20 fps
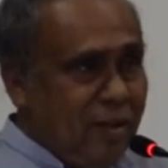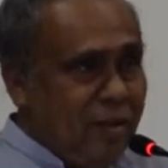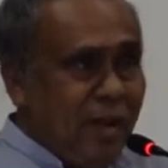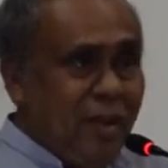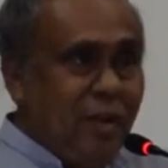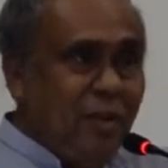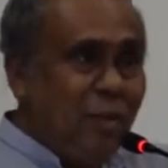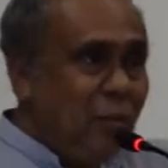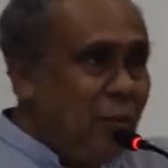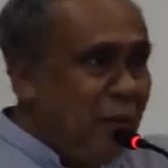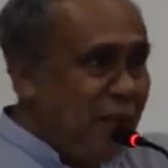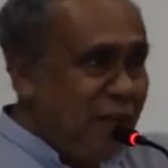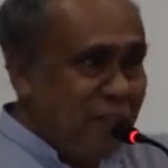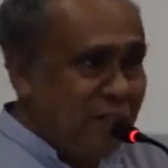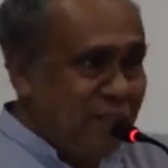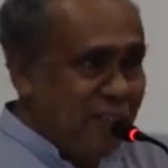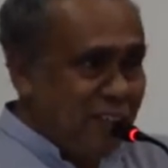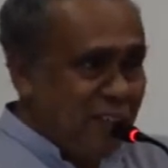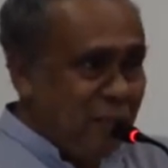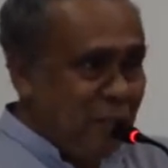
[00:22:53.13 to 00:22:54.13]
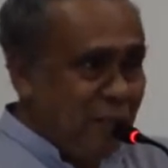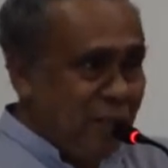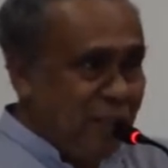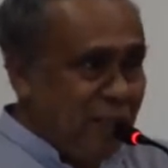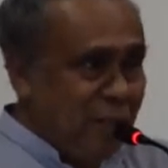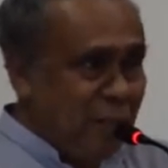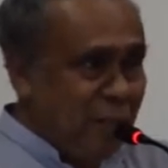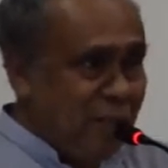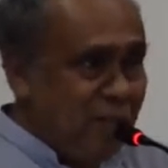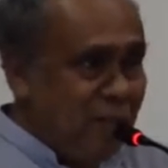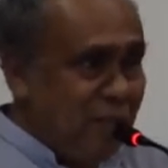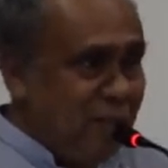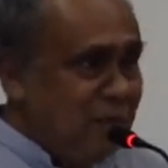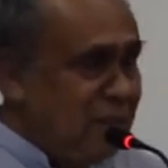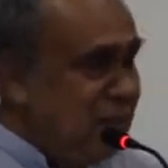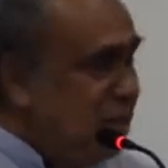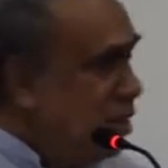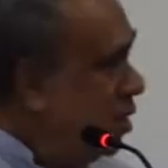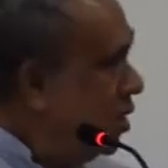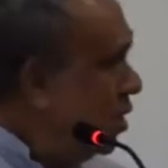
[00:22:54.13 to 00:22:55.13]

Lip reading: Then no interference pattern, because